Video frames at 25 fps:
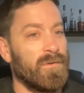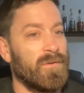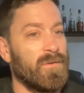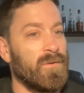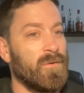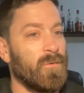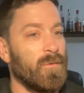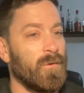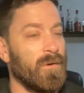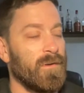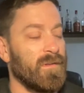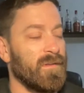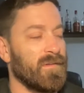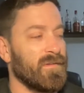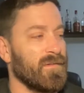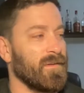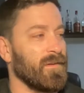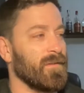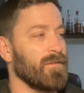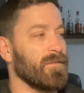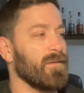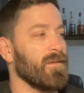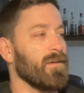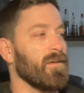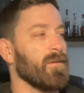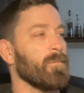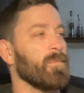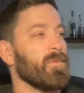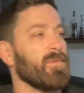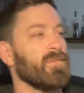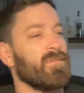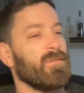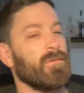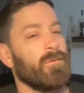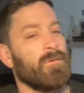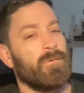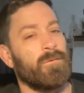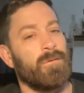You are listening to
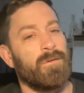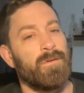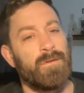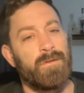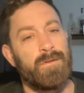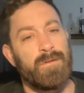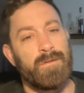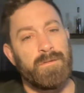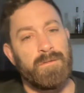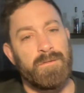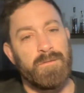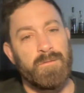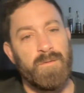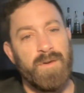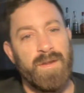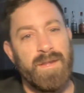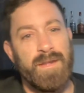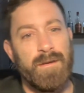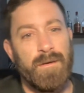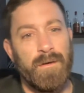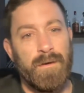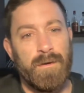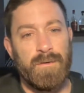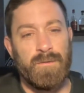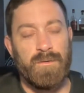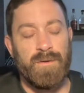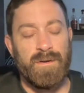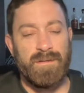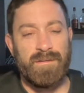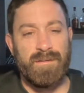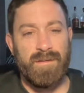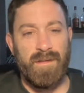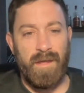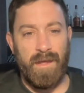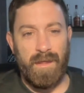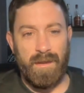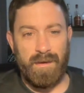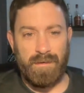episode
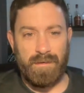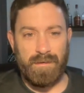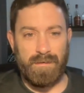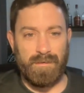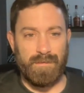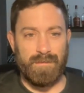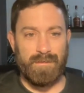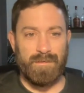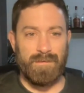310